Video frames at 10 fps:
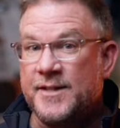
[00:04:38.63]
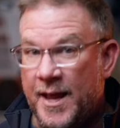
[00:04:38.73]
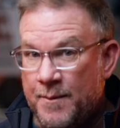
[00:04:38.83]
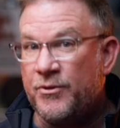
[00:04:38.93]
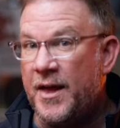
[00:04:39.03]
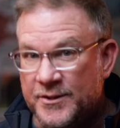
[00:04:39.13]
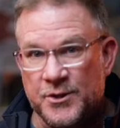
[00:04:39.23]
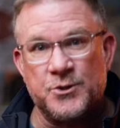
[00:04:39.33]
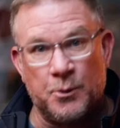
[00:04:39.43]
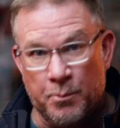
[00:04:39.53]
same things
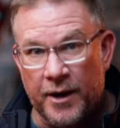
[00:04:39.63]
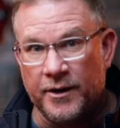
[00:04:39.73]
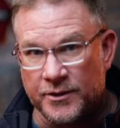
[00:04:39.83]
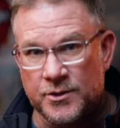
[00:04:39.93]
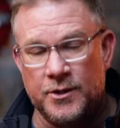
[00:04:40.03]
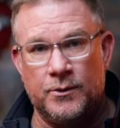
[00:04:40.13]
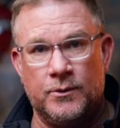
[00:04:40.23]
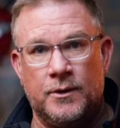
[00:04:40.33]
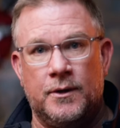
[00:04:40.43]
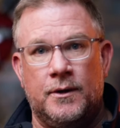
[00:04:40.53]
as their parents did.
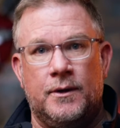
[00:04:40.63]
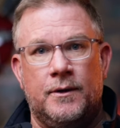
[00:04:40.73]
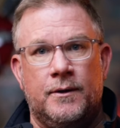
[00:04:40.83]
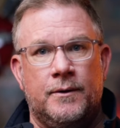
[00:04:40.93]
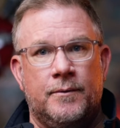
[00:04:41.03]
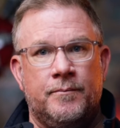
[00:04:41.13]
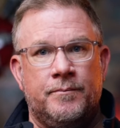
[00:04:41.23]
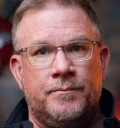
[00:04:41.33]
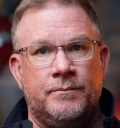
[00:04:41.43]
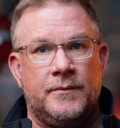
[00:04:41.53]

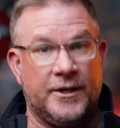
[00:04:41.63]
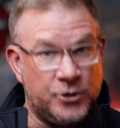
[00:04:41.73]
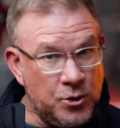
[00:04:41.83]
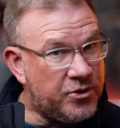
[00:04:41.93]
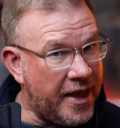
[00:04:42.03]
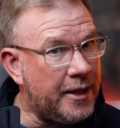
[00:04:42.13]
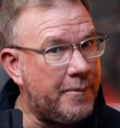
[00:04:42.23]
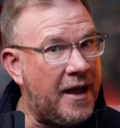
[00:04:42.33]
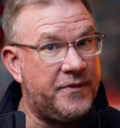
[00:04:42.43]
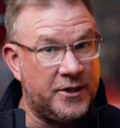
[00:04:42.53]
And as you think
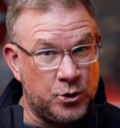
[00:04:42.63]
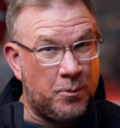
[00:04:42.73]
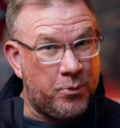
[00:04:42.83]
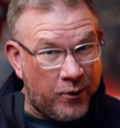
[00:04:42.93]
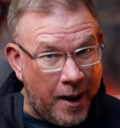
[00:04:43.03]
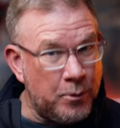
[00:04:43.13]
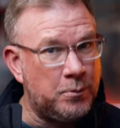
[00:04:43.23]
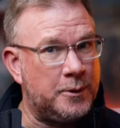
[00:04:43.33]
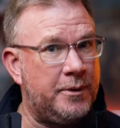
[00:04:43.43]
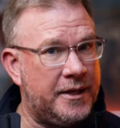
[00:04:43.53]
about this, you'll
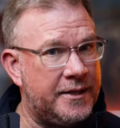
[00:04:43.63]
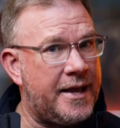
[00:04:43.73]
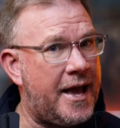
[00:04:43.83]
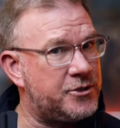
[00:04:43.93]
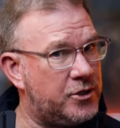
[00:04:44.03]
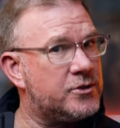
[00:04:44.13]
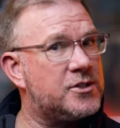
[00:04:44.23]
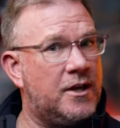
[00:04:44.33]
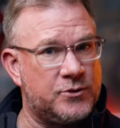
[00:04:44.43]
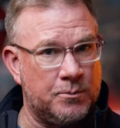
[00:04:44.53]
probably begin to ask
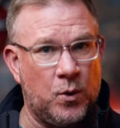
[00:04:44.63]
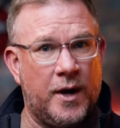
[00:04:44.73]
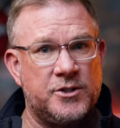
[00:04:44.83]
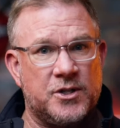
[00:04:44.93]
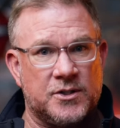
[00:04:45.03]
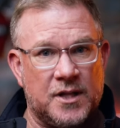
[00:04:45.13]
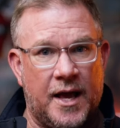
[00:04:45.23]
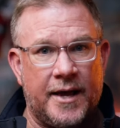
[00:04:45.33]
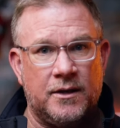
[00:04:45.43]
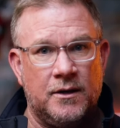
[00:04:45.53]
yourself some questions
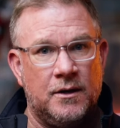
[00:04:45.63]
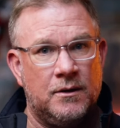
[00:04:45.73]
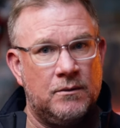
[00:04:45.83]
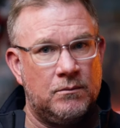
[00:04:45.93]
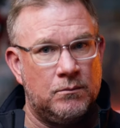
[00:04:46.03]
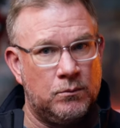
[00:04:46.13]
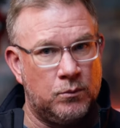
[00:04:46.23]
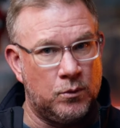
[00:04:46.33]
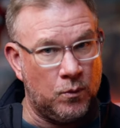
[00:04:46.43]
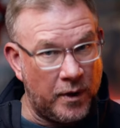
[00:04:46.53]
like,
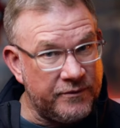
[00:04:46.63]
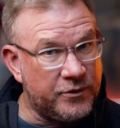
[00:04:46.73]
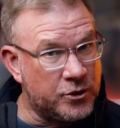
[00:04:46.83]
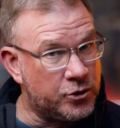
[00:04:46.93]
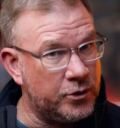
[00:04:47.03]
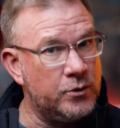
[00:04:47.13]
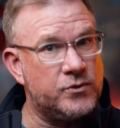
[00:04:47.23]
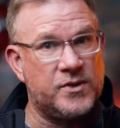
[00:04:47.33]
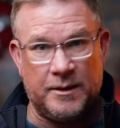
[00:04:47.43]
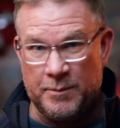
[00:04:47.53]
what if the
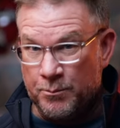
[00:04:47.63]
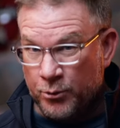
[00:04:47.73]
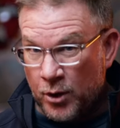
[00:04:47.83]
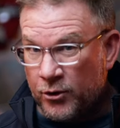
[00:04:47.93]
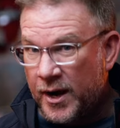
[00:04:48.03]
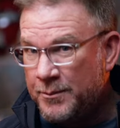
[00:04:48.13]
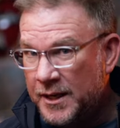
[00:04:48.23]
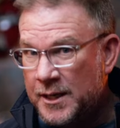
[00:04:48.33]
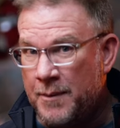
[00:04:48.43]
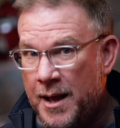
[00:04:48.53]
truths that have been programmed
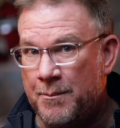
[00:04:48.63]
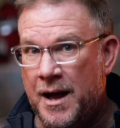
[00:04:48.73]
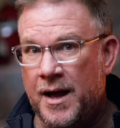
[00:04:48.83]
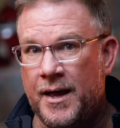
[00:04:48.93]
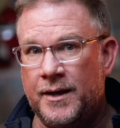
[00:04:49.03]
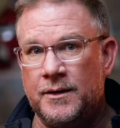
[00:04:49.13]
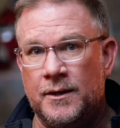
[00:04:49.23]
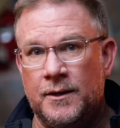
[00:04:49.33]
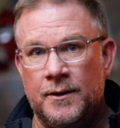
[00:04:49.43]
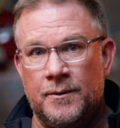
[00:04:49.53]
into my mind
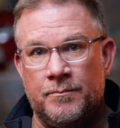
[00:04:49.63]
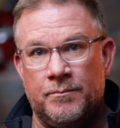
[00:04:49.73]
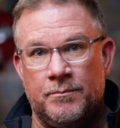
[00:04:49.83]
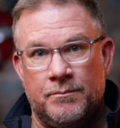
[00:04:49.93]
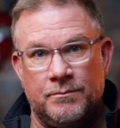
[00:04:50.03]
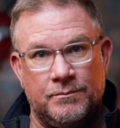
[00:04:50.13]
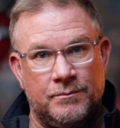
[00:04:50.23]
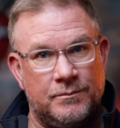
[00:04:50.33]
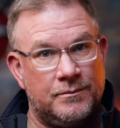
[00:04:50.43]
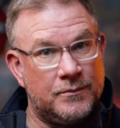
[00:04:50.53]

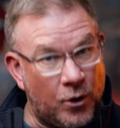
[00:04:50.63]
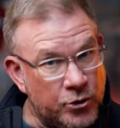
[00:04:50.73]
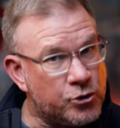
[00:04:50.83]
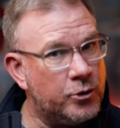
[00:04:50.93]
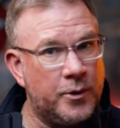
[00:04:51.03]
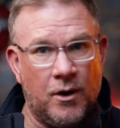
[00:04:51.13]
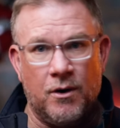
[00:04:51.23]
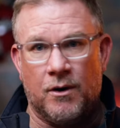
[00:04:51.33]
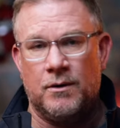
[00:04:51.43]
aren't true at all?